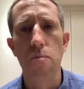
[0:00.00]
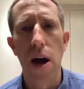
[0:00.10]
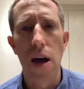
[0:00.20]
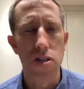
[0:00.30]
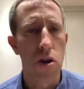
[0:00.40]

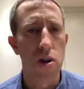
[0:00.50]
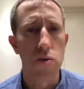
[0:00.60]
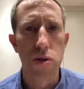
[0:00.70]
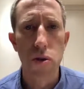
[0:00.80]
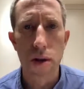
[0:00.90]
as long as
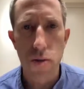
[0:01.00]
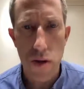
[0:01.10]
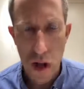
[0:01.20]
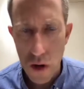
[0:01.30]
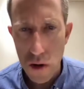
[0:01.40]
we do as we're
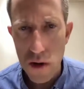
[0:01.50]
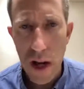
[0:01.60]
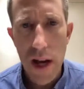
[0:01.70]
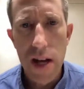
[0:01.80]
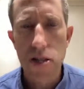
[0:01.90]
told,
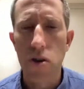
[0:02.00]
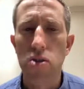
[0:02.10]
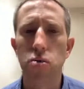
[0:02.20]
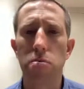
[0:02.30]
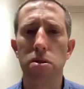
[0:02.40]
as long
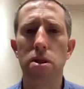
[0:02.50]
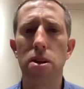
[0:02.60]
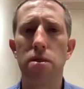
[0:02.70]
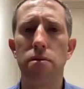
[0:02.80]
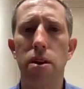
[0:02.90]
as we
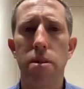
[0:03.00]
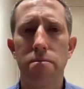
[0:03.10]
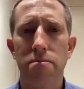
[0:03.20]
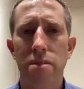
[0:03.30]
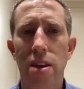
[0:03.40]
believe
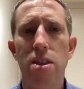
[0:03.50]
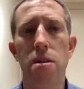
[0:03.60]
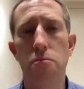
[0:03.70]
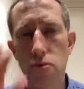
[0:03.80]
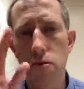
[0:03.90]
in the
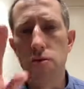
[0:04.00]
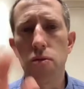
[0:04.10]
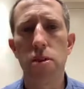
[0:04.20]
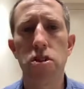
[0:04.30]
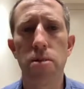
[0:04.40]
approved
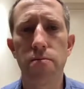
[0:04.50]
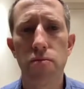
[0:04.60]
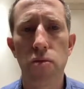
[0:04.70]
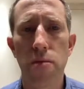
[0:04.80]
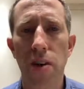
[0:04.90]
religion,
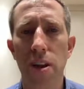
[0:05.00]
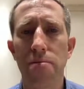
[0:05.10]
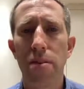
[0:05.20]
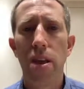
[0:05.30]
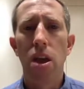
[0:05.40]
we find.
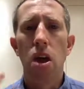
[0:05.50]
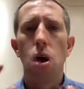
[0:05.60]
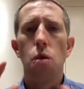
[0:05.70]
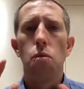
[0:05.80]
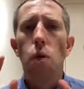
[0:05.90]

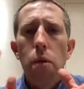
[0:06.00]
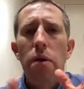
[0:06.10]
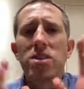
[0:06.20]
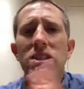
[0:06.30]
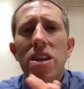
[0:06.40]
What we
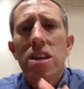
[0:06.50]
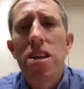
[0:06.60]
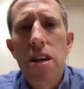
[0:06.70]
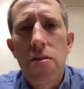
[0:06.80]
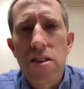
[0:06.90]
are seeing
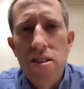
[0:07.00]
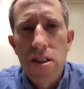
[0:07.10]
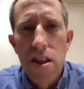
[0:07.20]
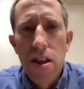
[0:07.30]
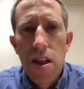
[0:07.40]
here is
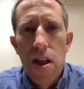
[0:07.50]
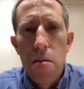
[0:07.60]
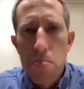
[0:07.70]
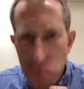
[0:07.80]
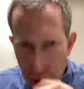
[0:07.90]

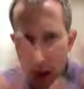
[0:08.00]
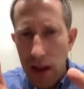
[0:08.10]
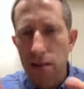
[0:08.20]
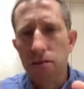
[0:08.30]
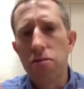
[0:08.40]

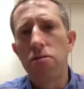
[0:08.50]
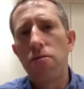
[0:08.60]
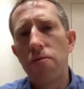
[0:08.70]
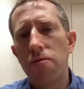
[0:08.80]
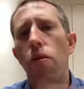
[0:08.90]
breaking
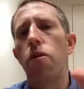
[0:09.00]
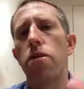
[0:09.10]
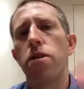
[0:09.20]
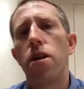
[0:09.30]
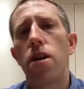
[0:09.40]

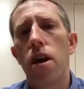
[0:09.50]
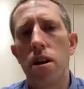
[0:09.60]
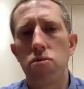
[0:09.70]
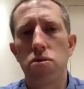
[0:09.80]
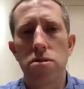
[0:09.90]
forth,
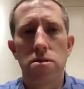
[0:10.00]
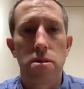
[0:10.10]
as we'll